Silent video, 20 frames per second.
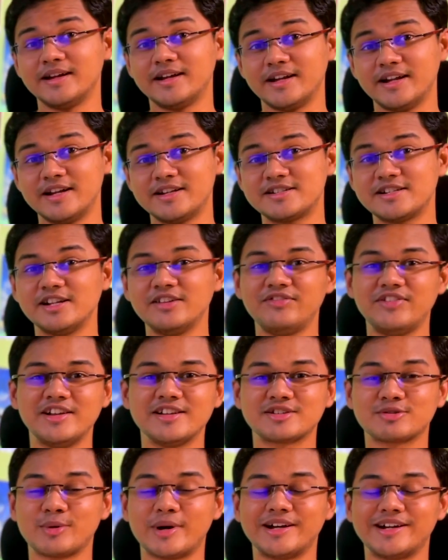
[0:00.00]
it still
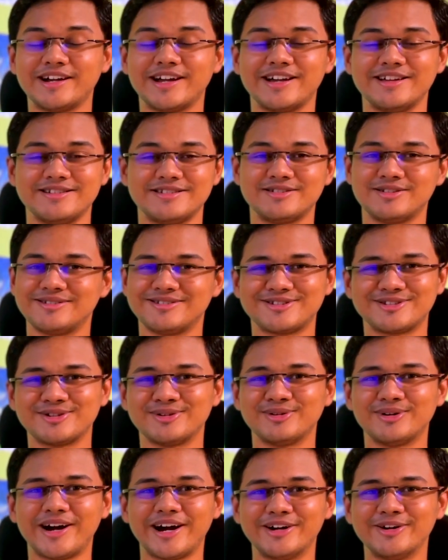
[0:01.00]
feels quite nice,
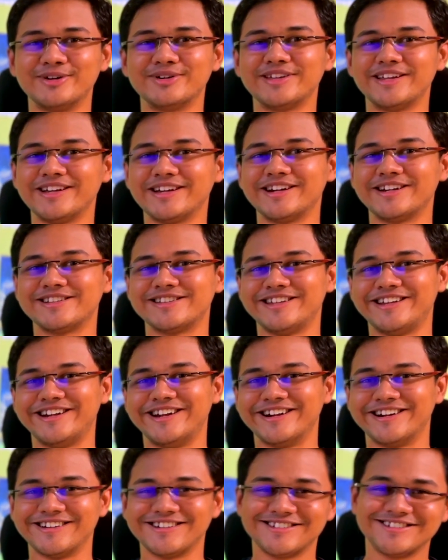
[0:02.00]
so I don't think it is
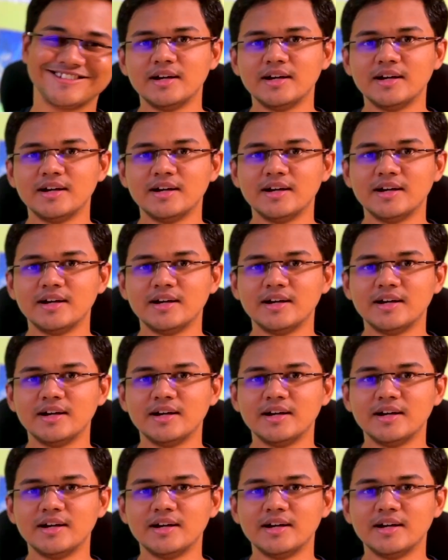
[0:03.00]
needed.